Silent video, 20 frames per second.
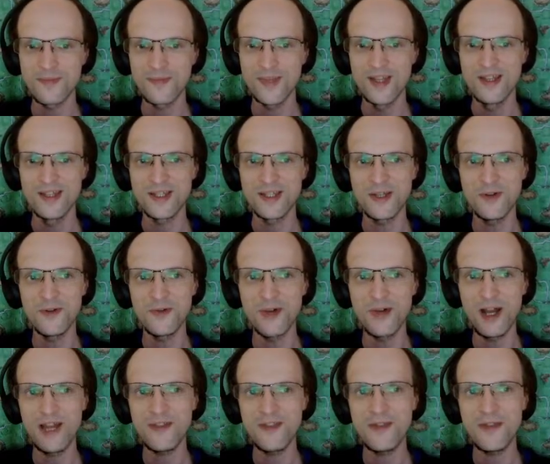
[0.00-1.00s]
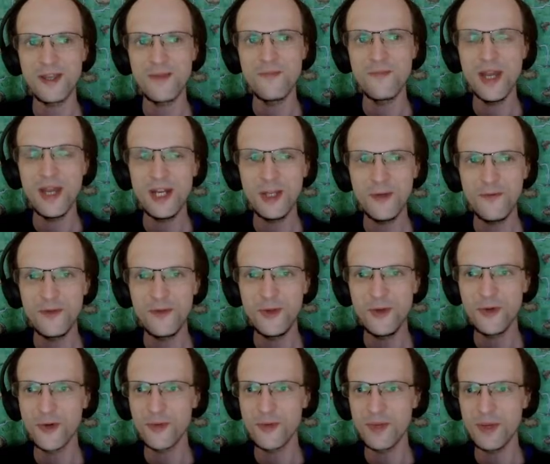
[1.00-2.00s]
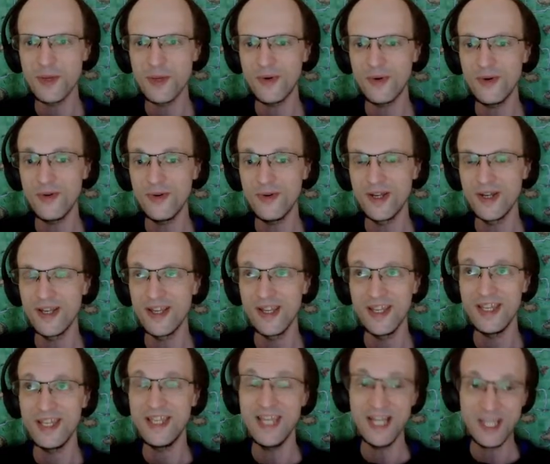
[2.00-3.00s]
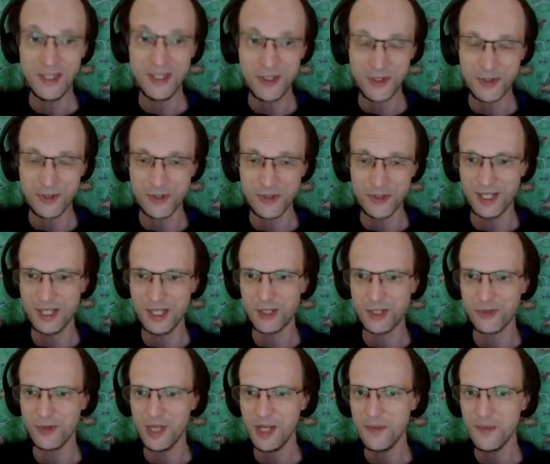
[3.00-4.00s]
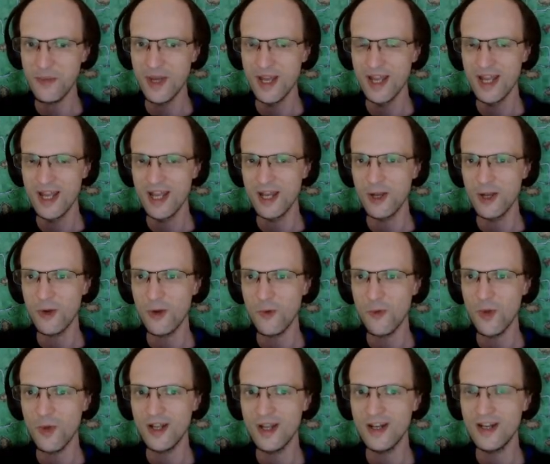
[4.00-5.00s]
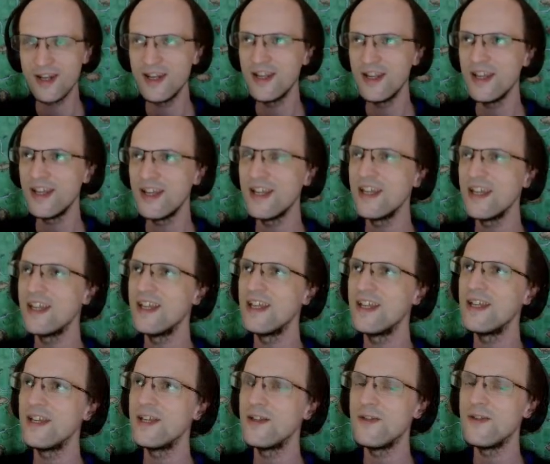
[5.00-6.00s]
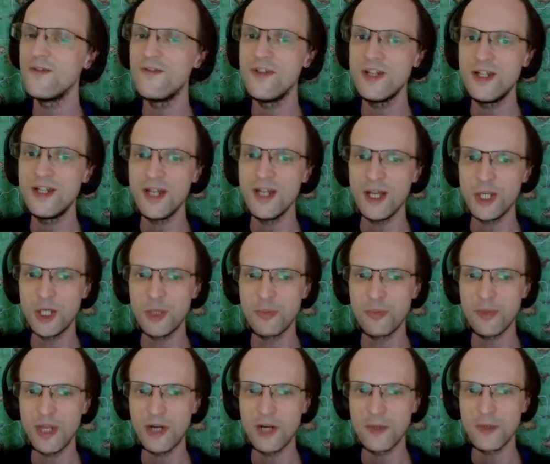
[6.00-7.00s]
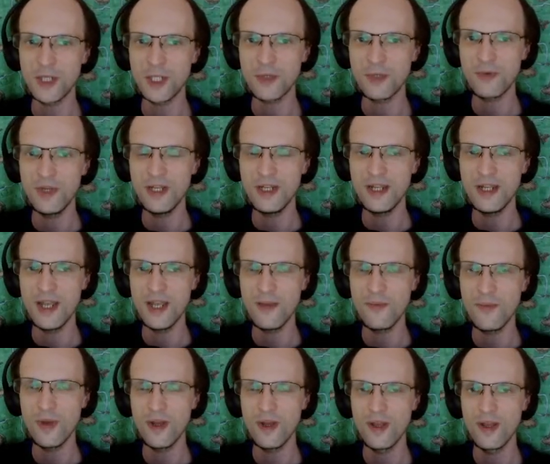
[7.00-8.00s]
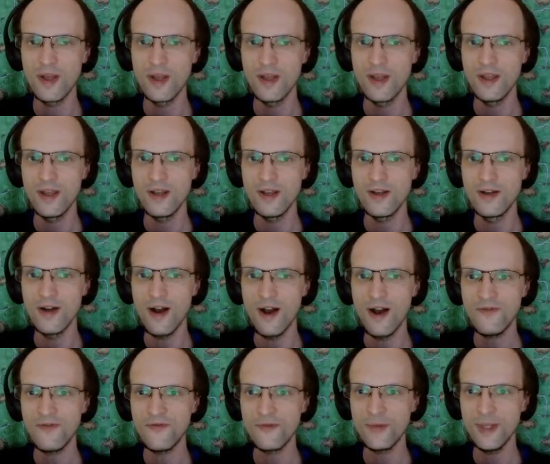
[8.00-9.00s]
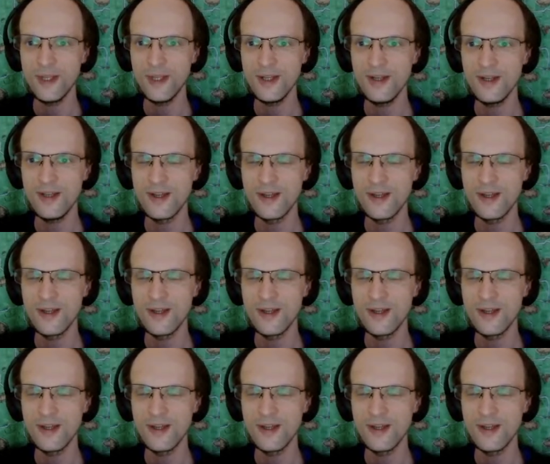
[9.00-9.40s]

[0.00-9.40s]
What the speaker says: So I think many of you remember yesterday's stream when the Dutch player with the screen name Gottfried